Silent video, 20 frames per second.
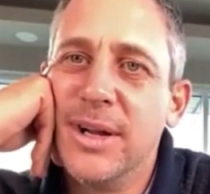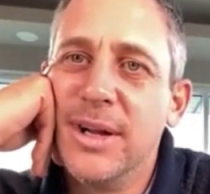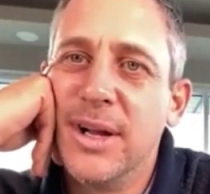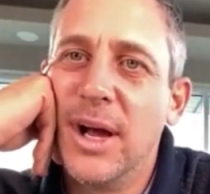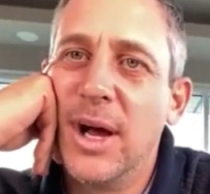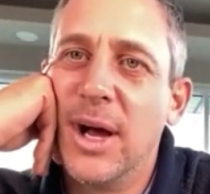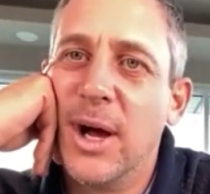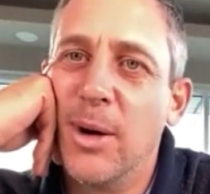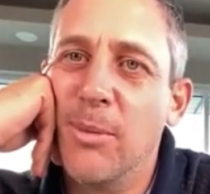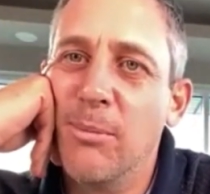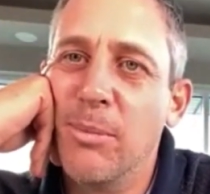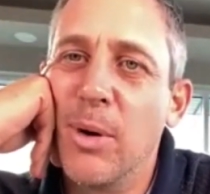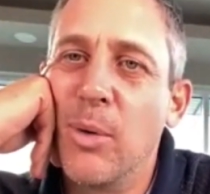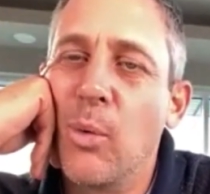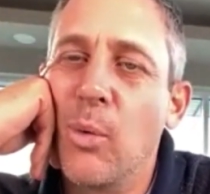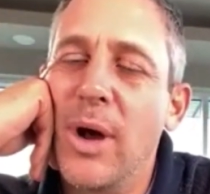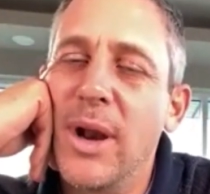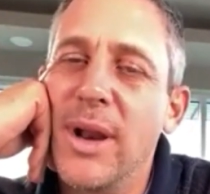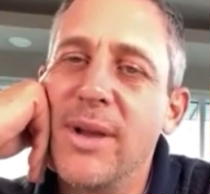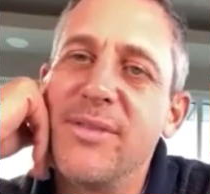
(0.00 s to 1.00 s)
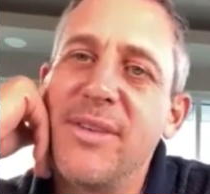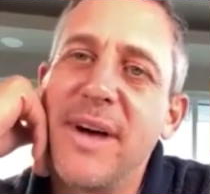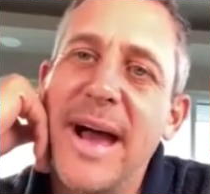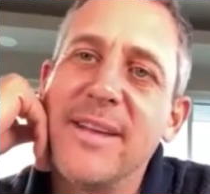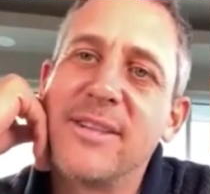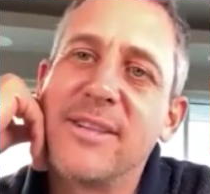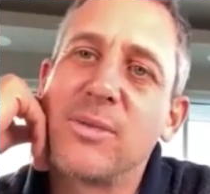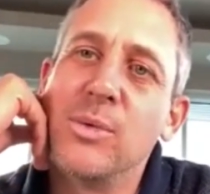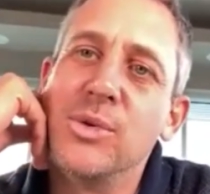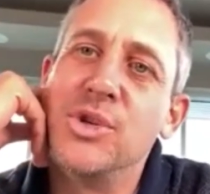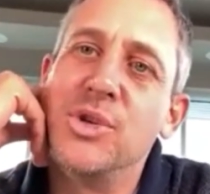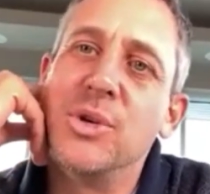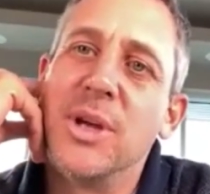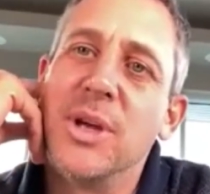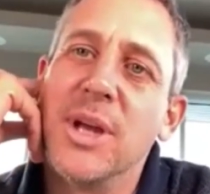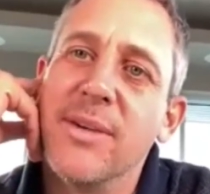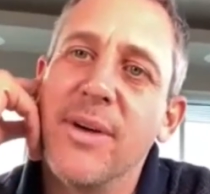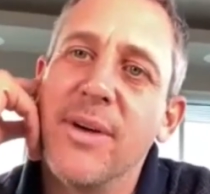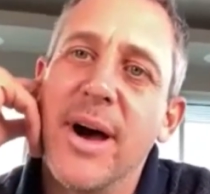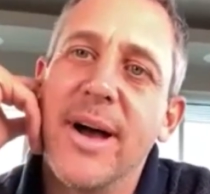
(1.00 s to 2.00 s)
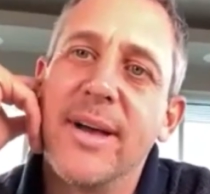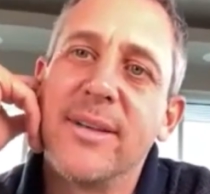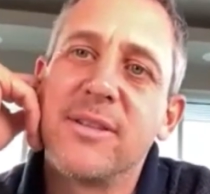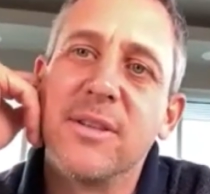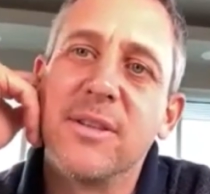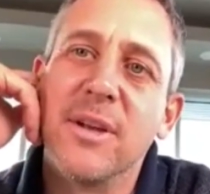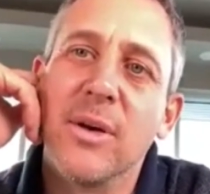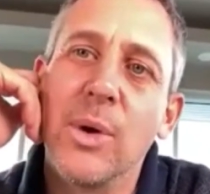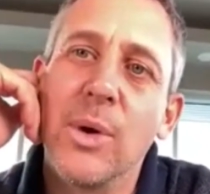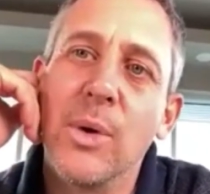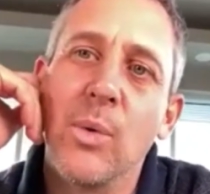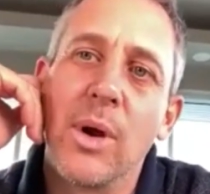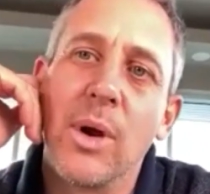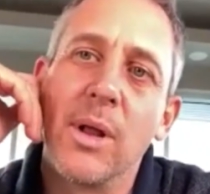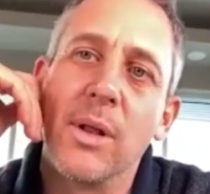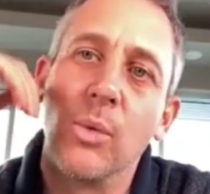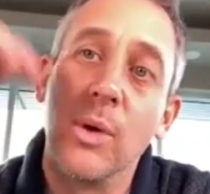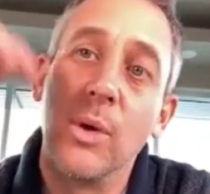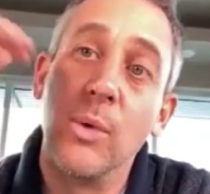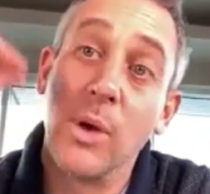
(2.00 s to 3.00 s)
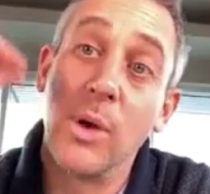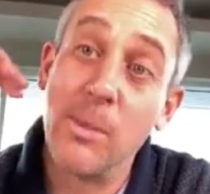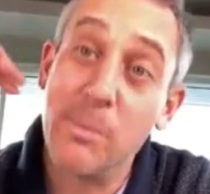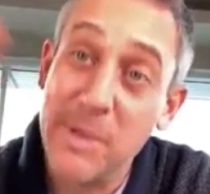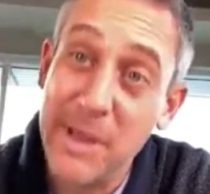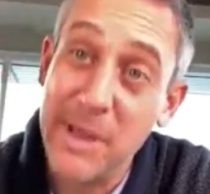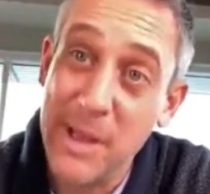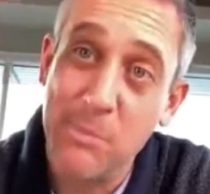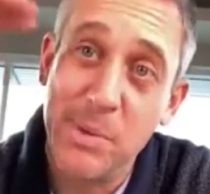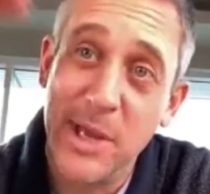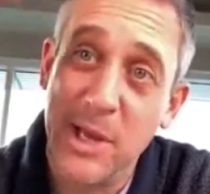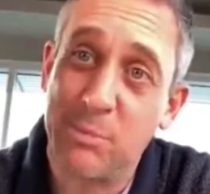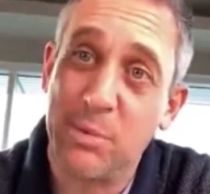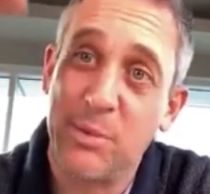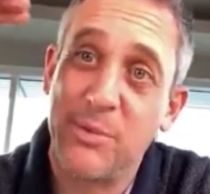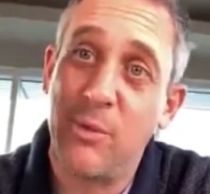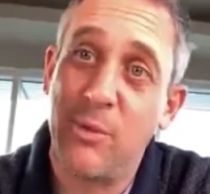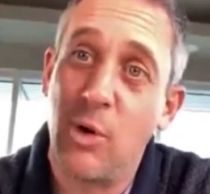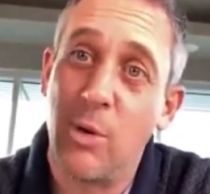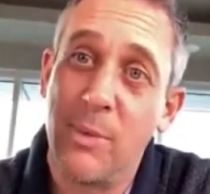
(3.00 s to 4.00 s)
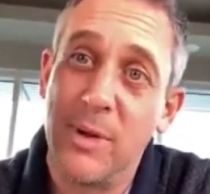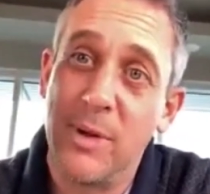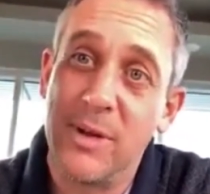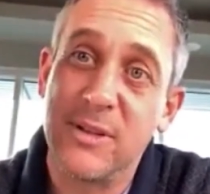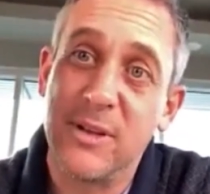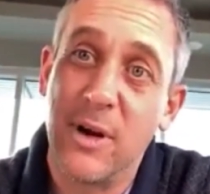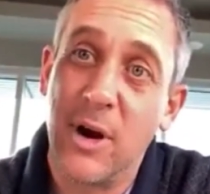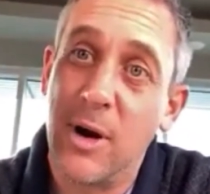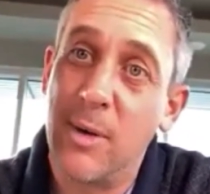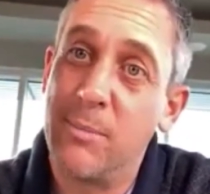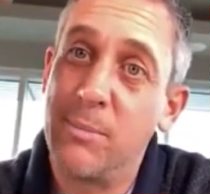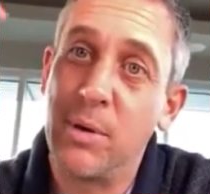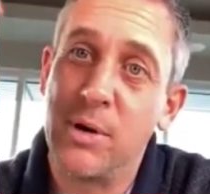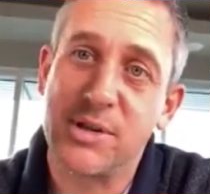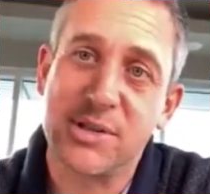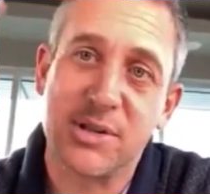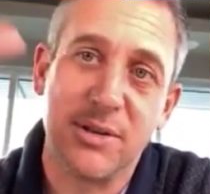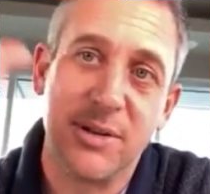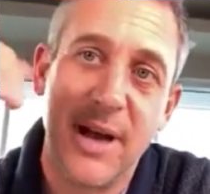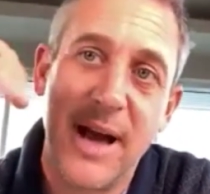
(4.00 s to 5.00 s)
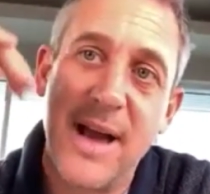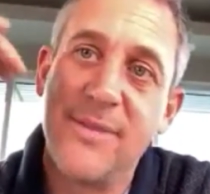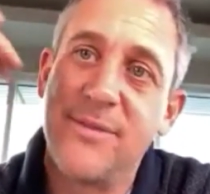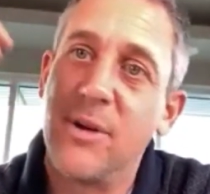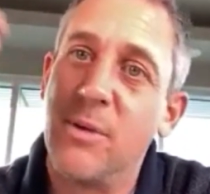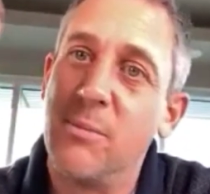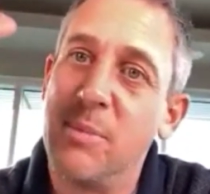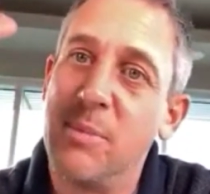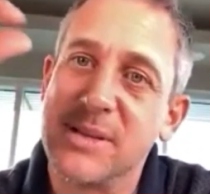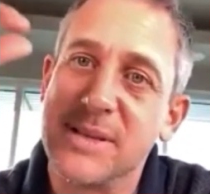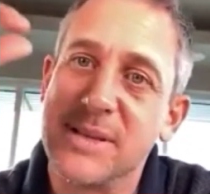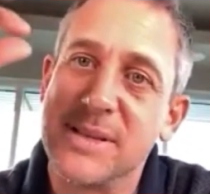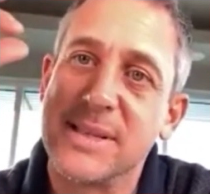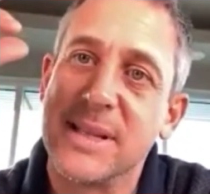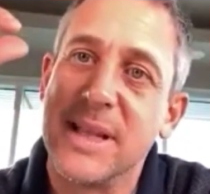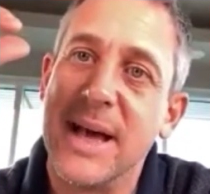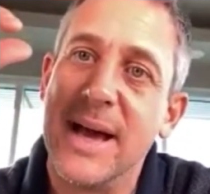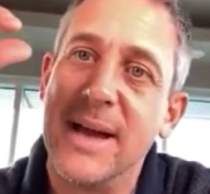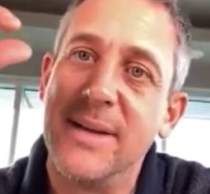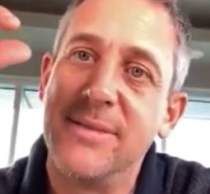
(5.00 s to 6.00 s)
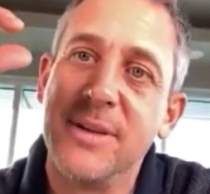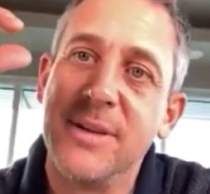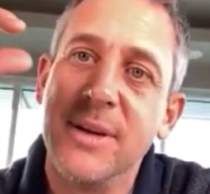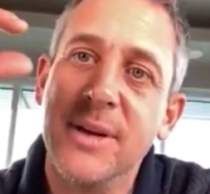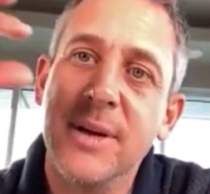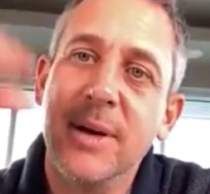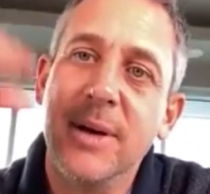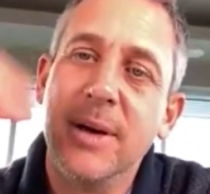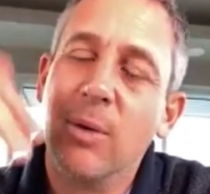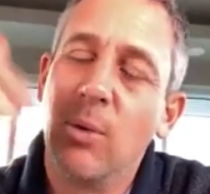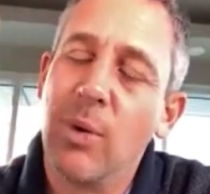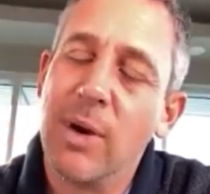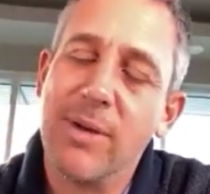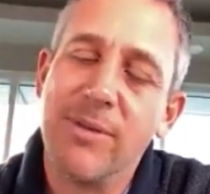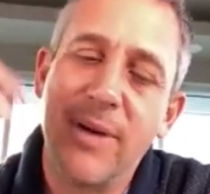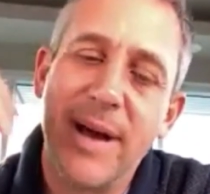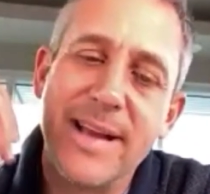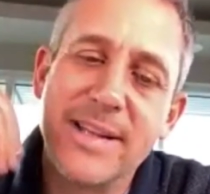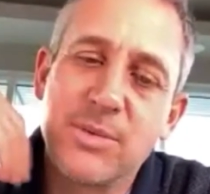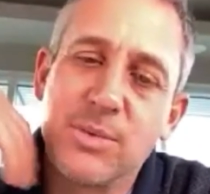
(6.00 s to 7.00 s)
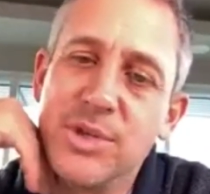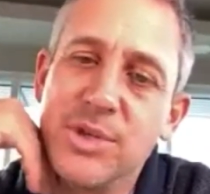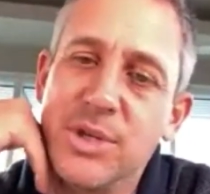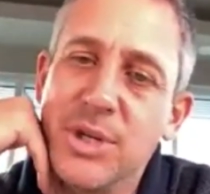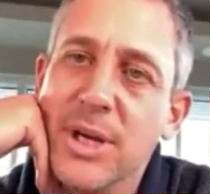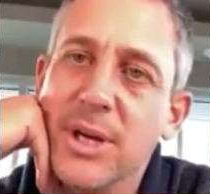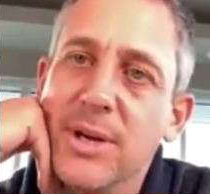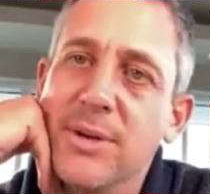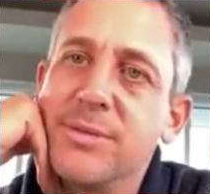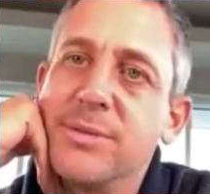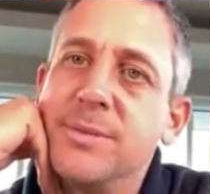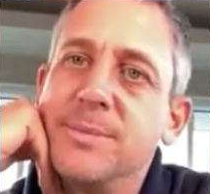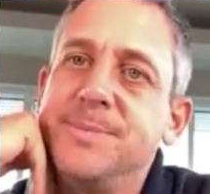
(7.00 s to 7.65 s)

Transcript: But what advice would you give us that we want to be at peak performance in our personal life, our business life? What advice would you give?